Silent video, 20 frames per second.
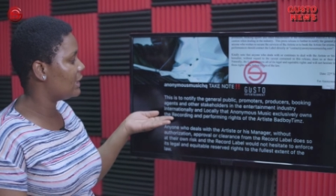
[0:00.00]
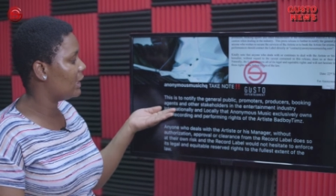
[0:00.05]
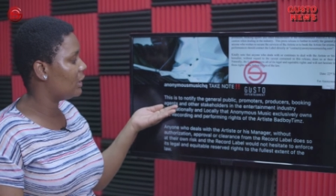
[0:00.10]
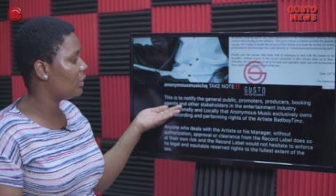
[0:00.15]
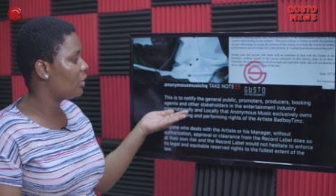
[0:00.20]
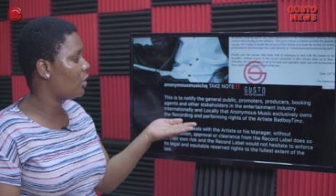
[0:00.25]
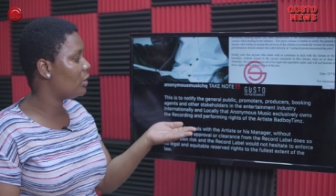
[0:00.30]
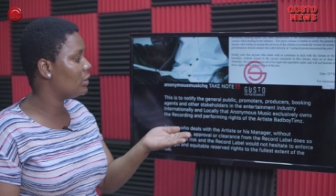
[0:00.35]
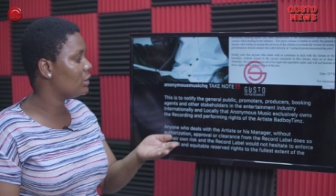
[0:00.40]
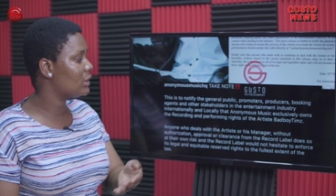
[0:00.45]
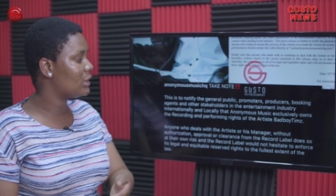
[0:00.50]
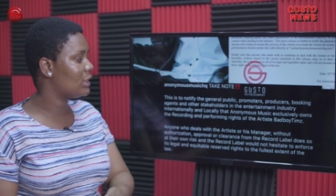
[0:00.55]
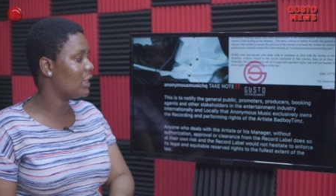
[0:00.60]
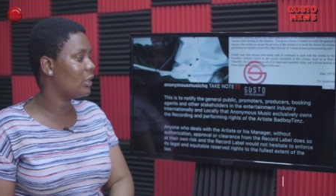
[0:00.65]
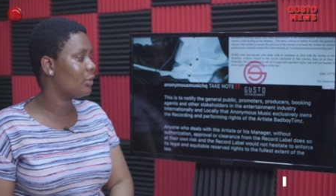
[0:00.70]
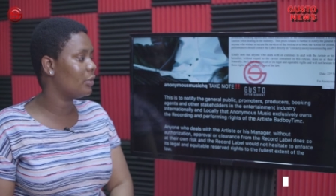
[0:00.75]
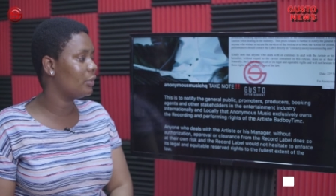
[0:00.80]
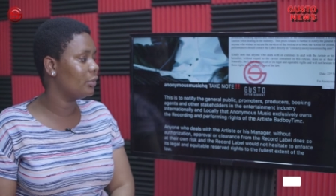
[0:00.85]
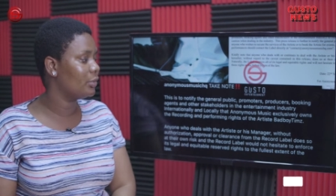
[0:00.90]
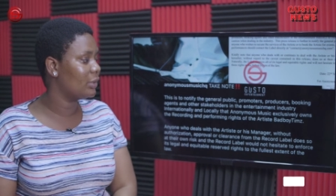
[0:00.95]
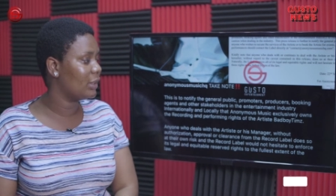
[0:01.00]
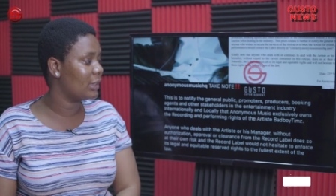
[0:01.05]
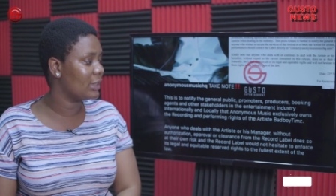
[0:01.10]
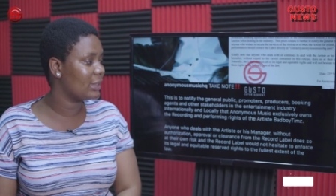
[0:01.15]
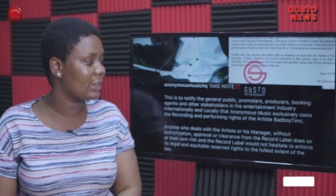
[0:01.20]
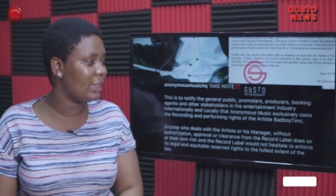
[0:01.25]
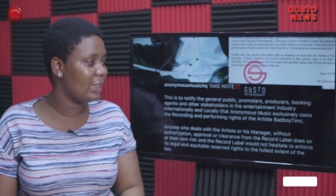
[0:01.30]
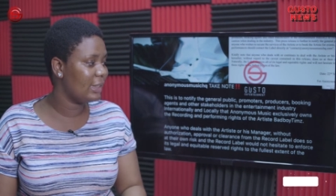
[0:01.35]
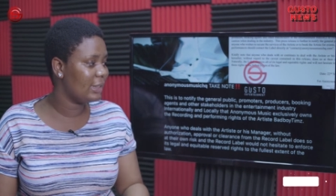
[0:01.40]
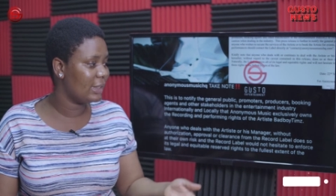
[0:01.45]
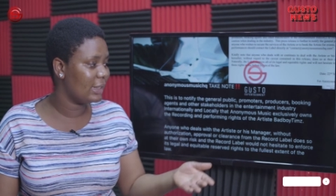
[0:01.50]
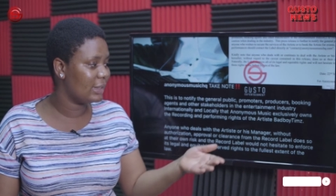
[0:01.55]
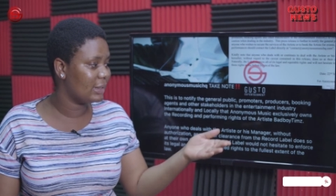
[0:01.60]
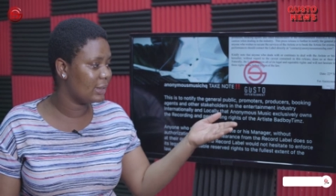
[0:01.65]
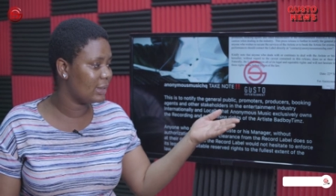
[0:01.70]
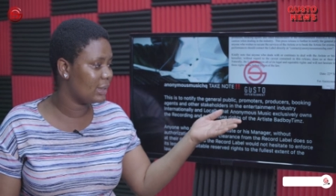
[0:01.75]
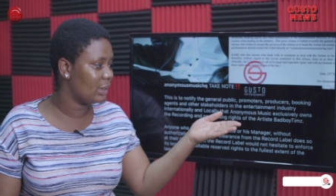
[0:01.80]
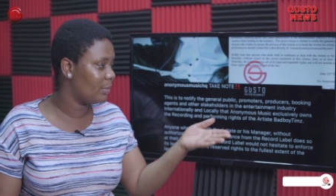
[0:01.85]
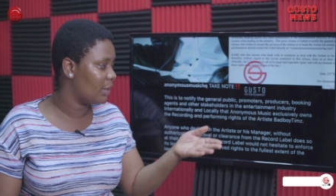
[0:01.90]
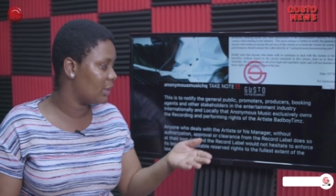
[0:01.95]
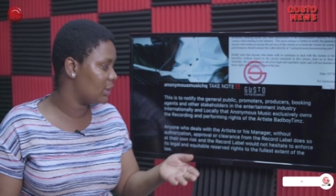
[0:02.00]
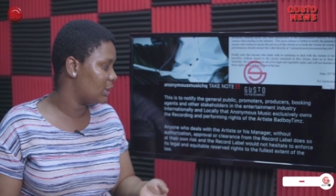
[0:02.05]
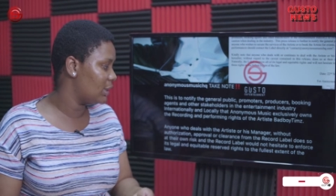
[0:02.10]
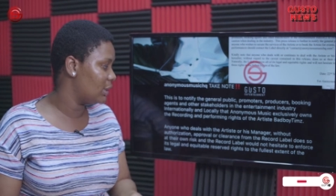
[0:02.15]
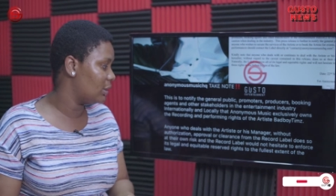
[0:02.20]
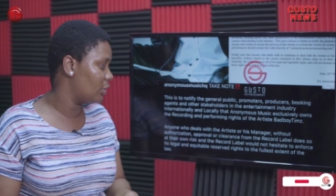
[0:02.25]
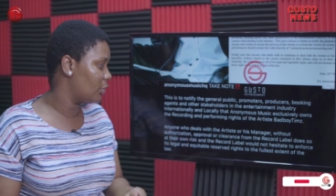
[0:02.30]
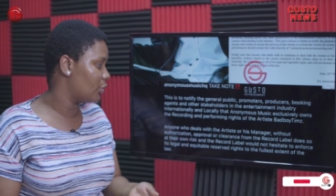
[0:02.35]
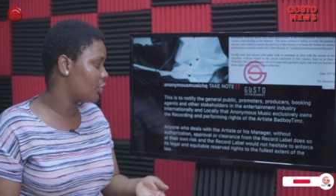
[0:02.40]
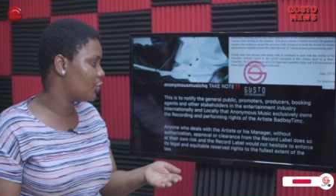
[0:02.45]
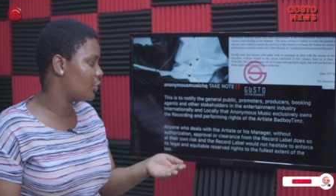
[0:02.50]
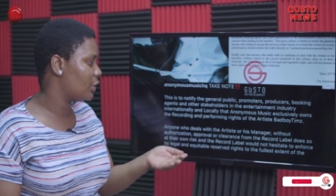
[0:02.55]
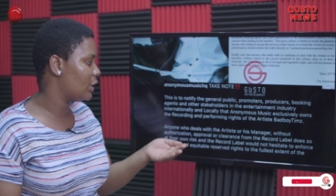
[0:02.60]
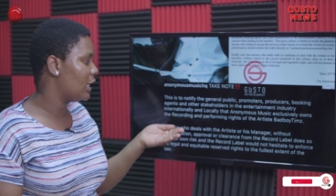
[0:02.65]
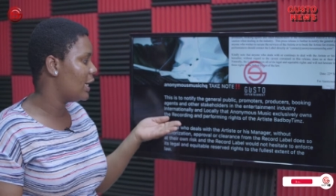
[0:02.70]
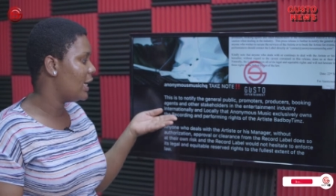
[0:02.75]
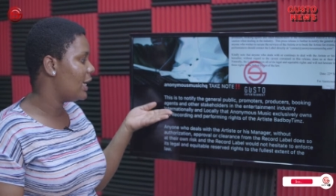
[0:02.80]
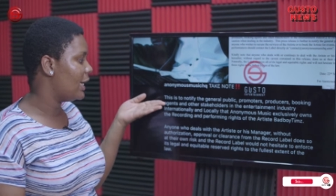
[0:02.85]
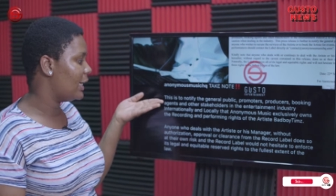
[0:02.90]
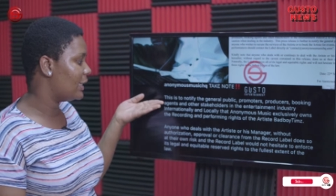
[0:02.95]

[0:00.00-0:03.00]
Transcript: and other stakeholders in the entertainment industry,